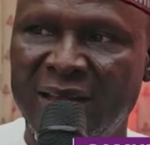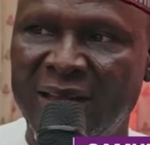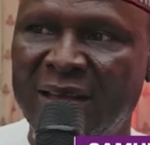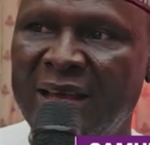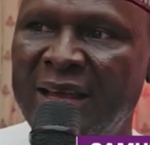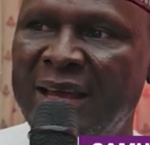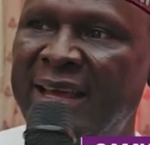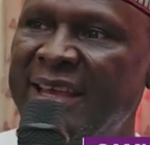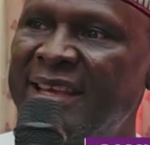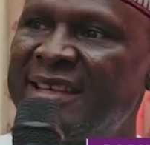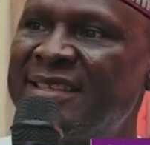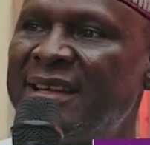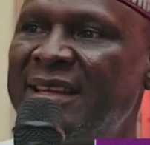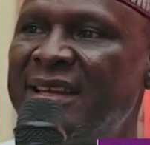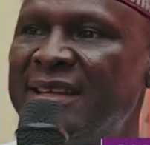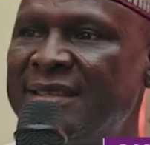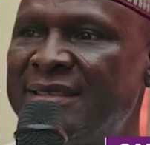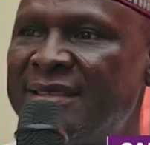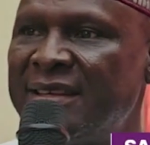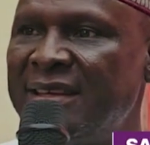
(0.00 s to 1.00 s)
Her
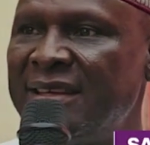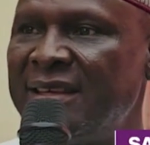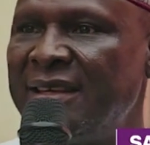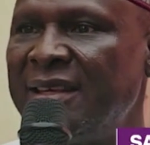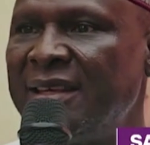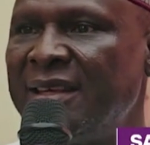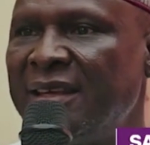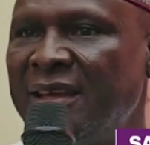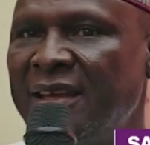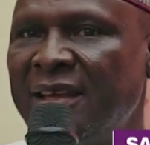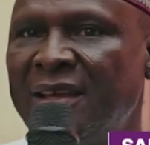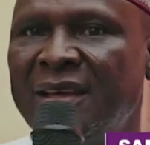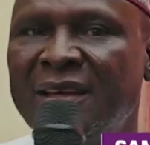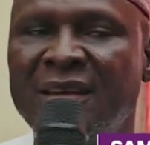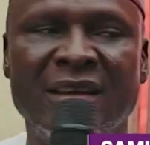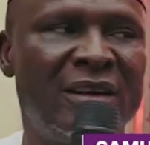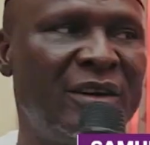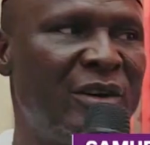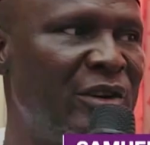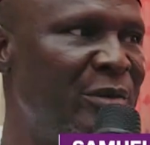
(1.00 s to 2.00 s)
Excellency,
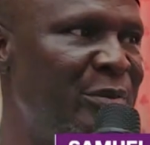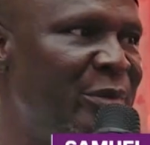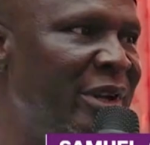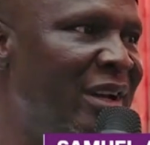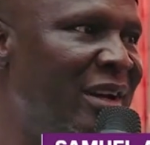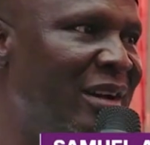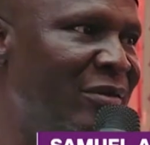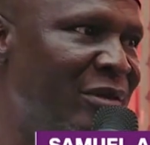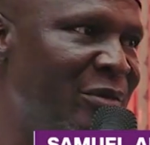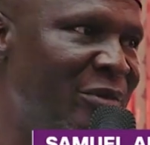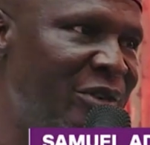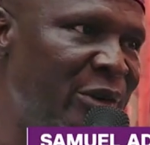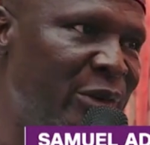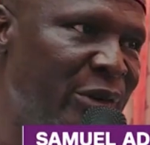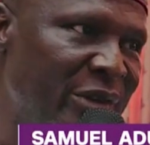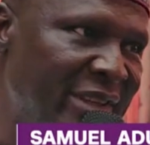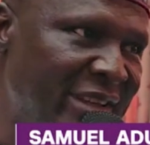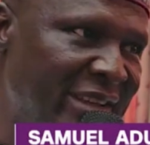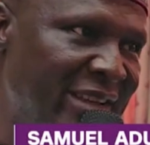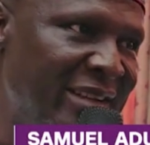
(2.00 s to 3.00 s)
on behalf of the
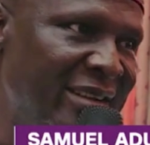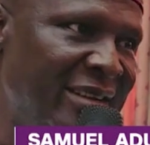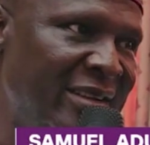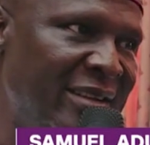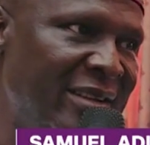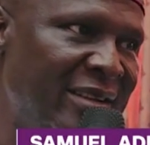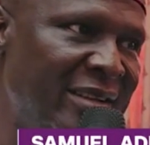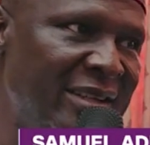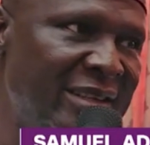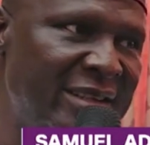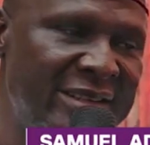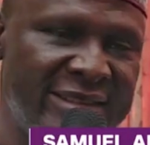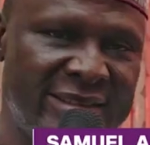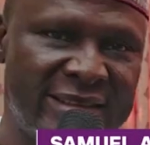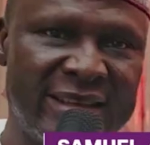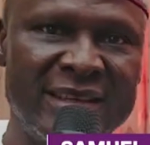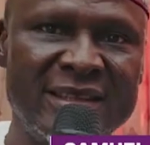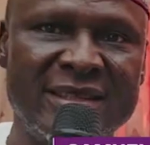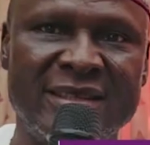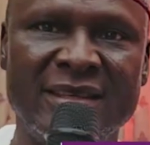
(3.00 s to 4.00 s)
hotel in the
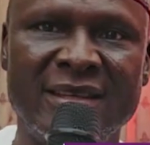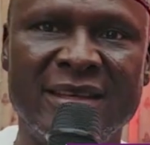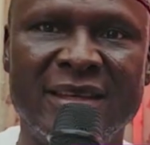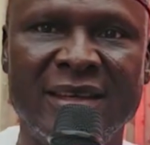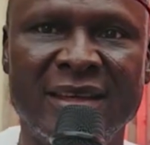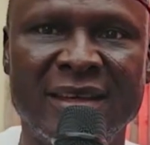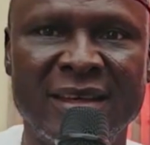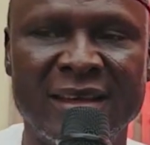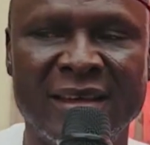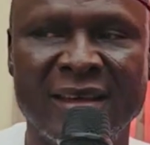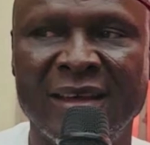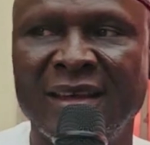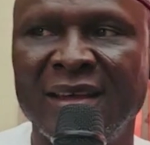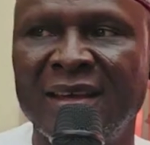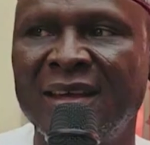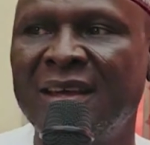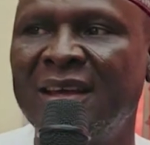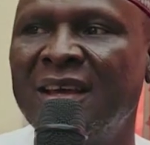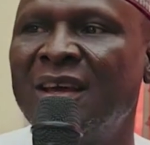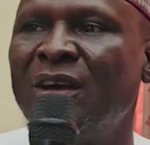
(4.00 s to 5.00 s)
state,
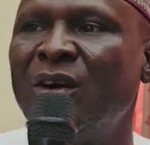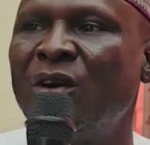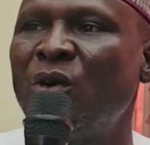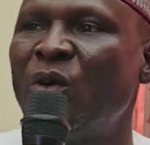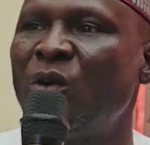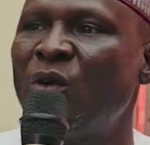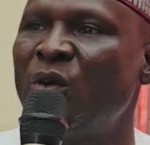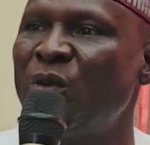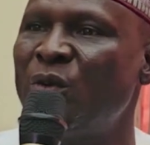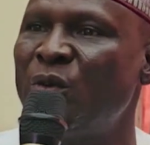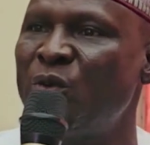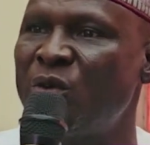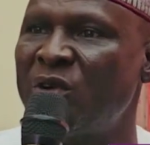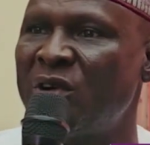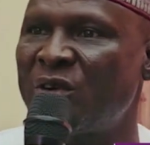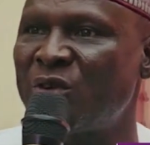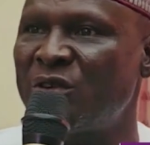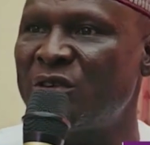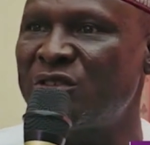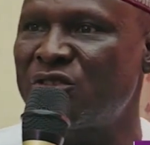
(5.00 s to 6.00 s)
all
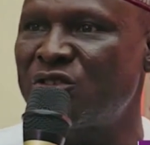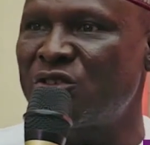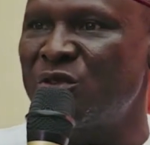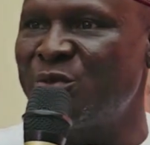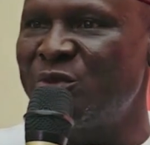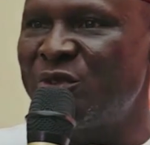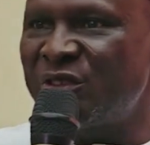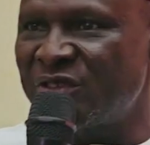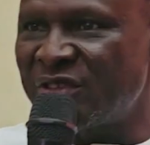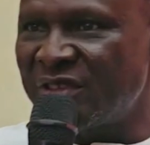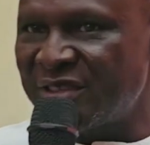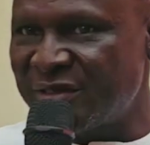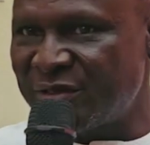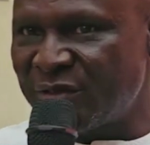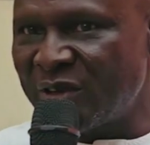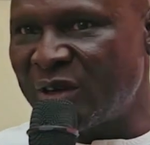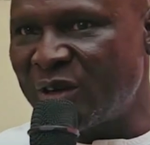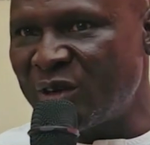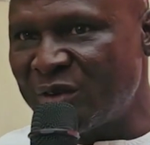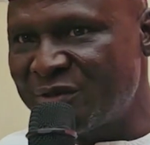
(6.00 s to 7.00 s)
your contributions,
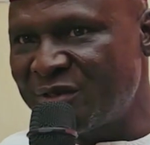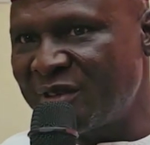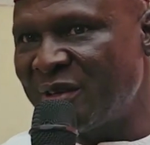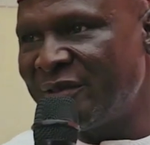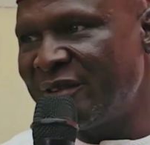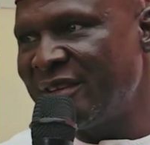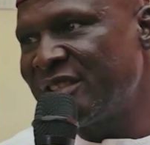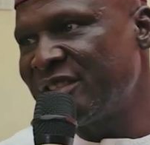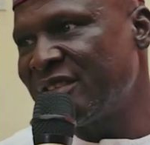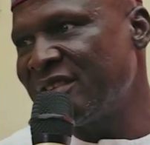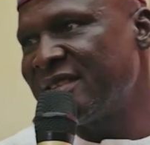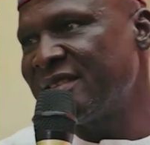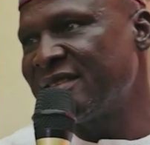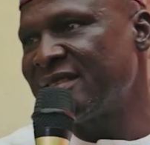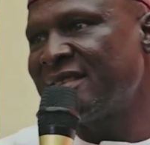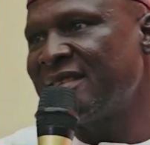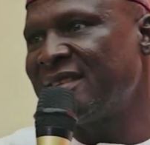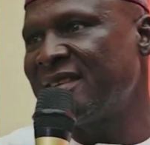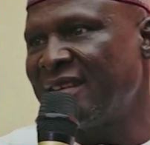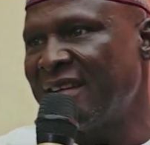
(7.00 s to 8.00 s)
your
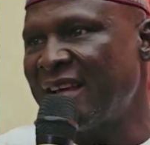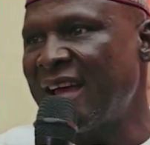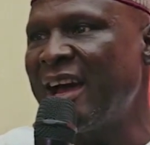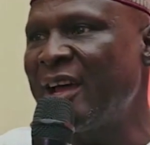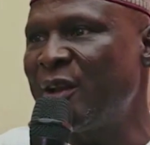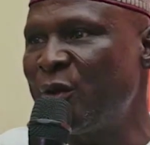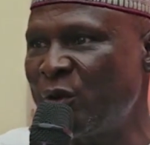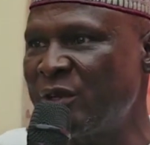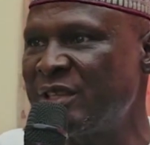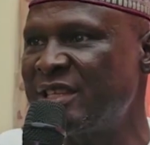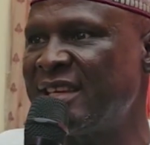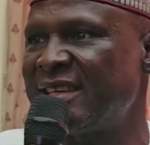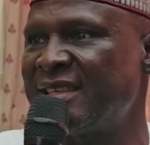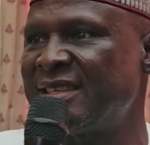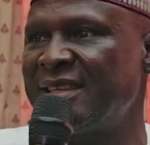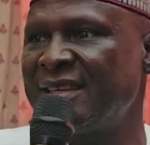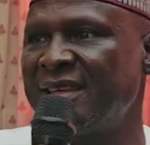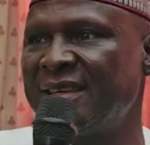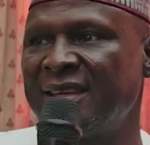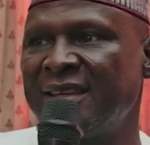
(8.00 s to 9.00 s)
observations are
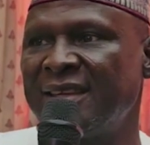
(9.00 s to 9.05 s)
noted.